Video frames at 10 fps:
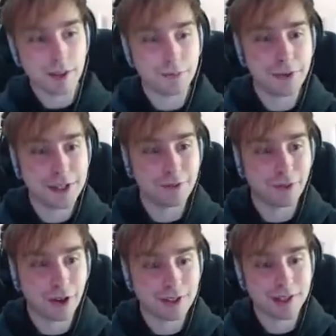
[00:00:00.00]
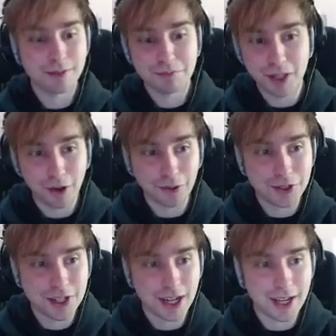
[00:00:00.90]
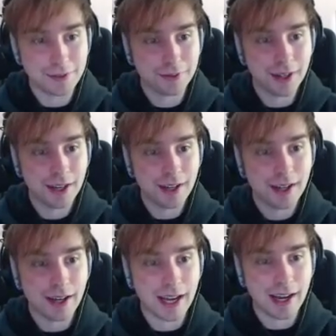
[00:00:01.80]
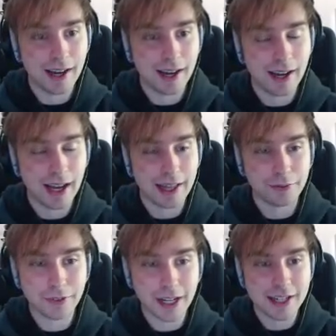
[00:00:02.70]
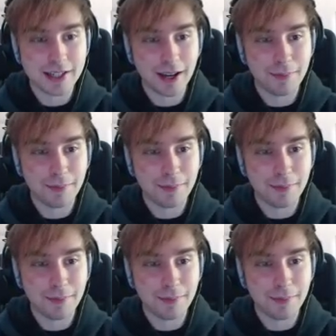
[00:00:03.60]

the fishing rod, the long sleeve, and the fleece are